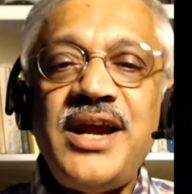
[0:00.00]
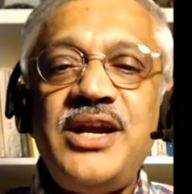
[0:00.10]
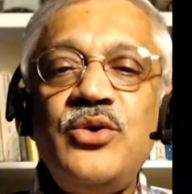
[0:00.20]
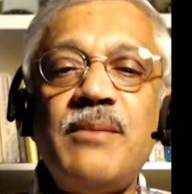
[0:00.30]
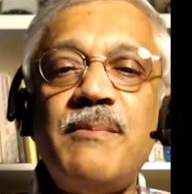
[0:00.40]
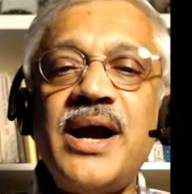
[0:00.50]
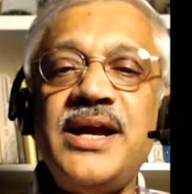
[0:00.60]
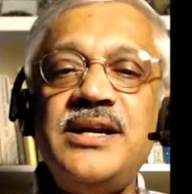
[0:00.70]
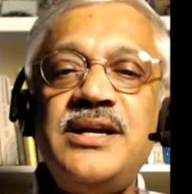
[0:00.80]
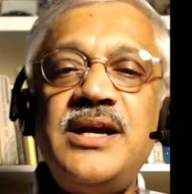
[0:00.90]
your
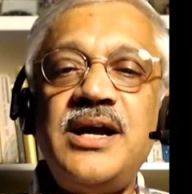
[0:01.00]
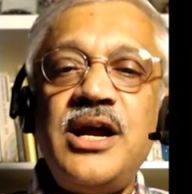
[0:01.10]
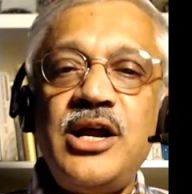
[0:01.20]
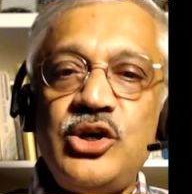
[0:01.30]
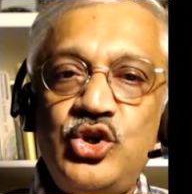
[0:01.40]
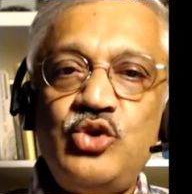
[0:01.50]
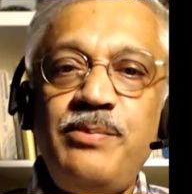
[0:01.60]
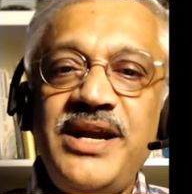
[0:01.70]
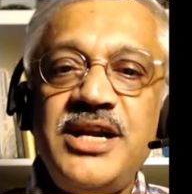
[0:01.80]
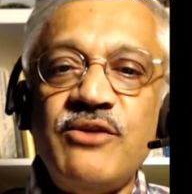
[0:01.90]
mind to be
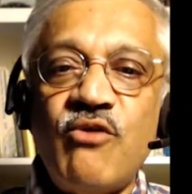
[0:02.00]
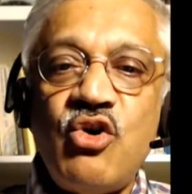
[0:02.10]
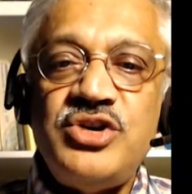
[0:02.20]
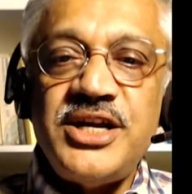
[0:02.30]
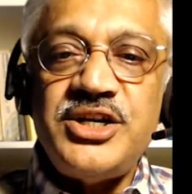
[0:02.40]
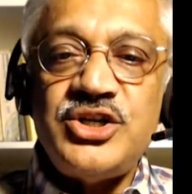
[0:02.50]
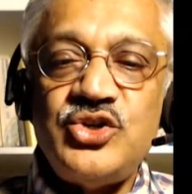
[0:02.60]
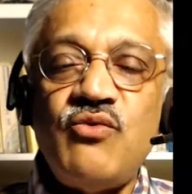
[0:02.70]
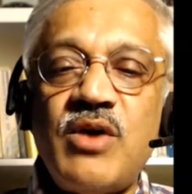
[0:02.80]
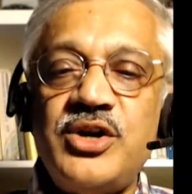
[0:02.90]
devoted to
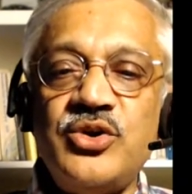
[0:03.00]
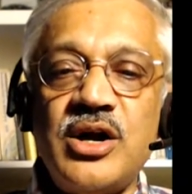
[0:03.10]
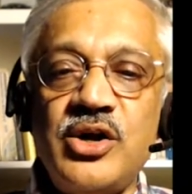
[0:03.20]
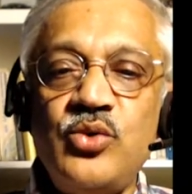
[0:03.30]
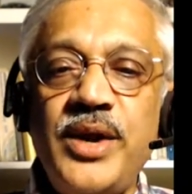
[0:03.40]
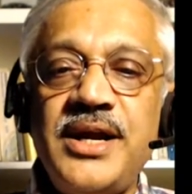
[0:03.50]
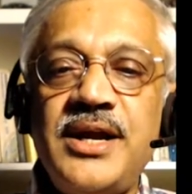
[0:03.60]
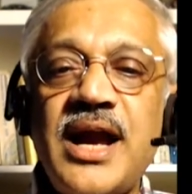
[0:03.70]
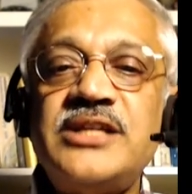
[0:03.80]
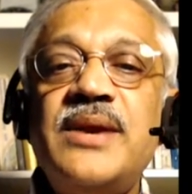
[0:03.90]
what you are doing,
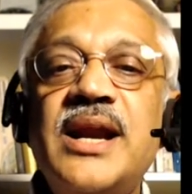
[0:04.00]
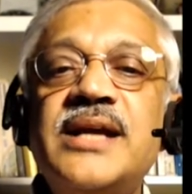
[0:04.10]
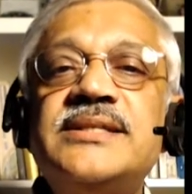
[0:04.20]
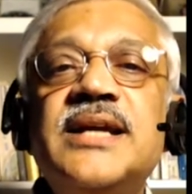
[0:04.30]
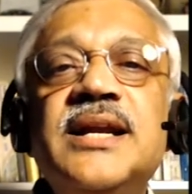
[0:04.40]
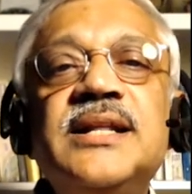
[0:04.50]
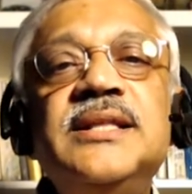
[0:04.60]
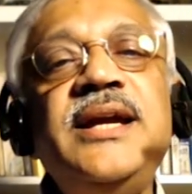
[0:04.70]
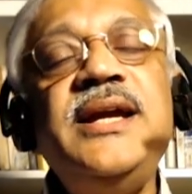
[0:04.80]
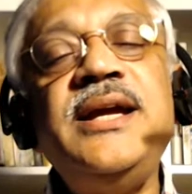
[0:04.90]
as well as in
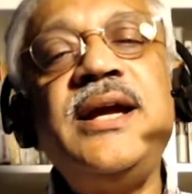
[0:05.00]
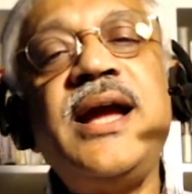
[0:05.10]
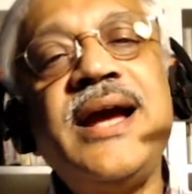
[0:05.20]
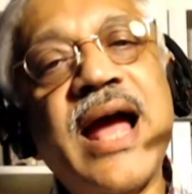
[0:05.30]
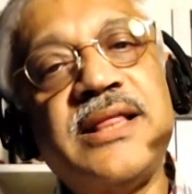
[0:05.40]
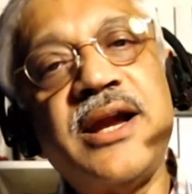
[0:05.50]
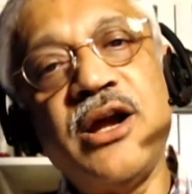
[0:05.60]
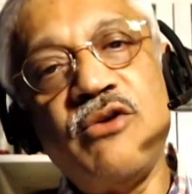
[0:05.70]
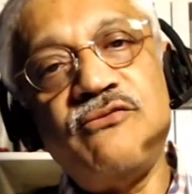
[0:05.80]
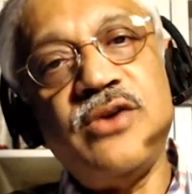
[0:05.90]
the gathering of
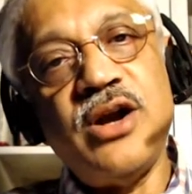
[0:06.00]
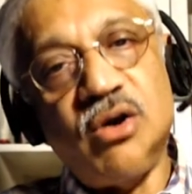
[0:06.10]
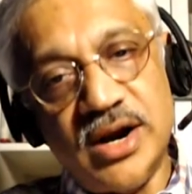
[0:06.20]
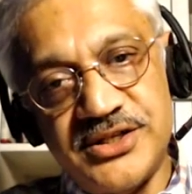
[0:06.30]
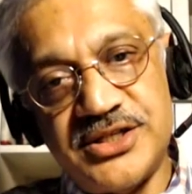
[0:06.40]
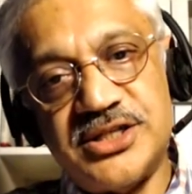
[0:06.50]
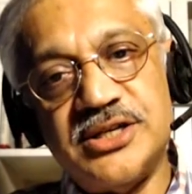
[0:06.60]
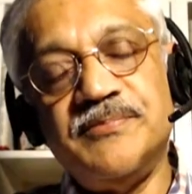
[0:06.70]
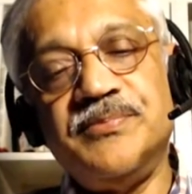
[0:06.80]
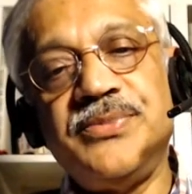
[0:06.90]
knowledge
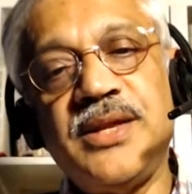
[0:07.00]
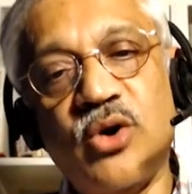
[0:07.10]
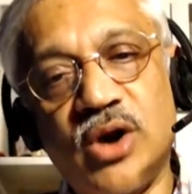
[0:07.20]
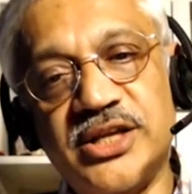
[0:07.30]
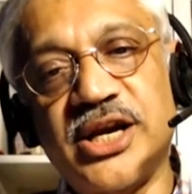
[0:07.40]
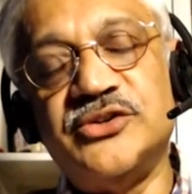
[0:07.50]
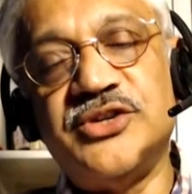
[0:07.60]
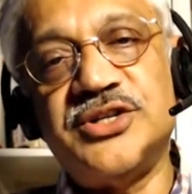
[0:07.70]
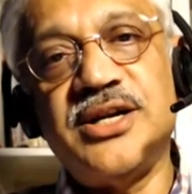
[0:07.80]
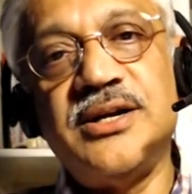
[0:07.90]

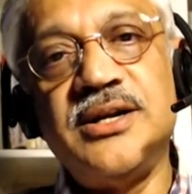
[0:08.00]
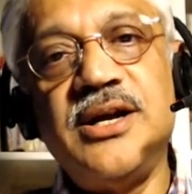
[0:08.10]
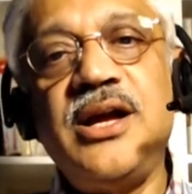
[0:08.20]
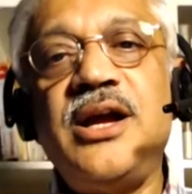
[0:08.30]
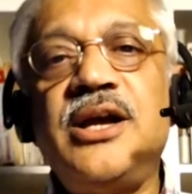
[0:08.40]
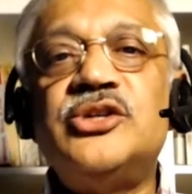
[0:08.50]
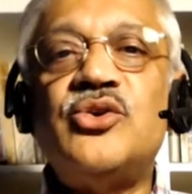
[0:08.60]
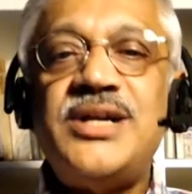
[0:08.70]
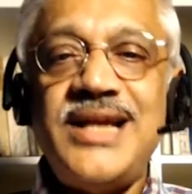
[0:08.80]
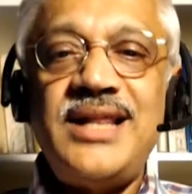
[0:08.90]
acquisition. So,
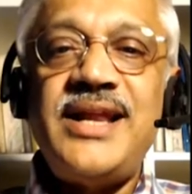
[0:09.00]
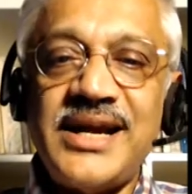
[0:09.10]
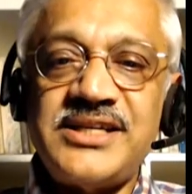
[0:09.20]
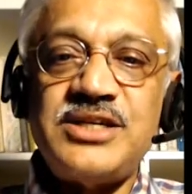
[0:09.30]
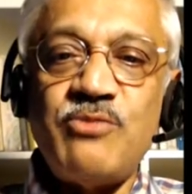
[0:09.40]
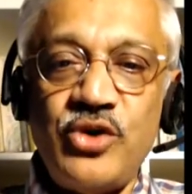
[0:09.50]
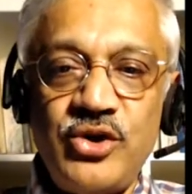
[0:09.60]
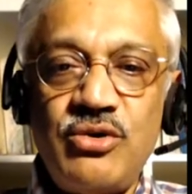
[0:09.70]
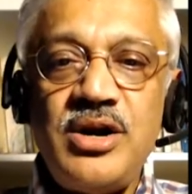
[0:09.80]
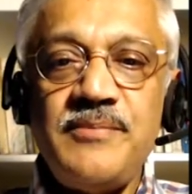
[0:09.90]
till the next
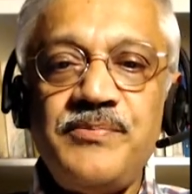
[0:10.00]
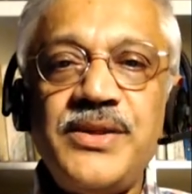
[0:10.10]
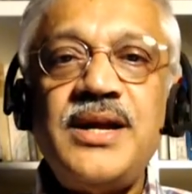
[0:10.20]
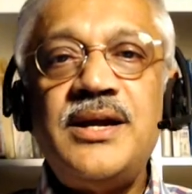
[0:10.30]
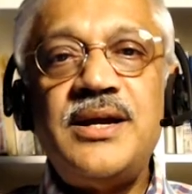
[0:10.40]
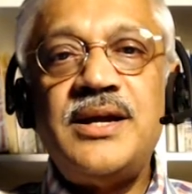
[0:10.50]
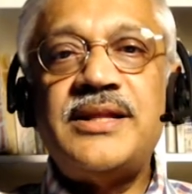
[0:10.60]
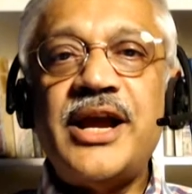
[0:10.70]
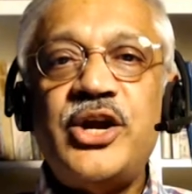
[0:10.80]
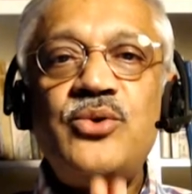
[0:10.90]
module, thank
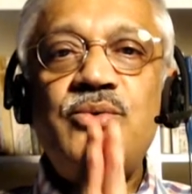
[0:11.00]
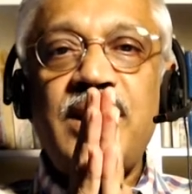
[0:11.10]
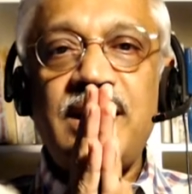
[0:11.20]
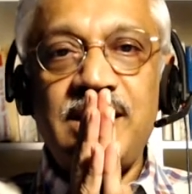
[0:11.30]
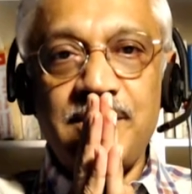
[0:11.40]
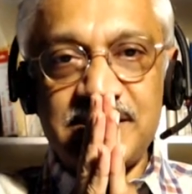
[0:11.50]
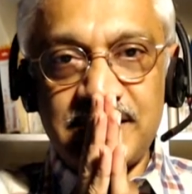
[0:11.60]
you and namaste.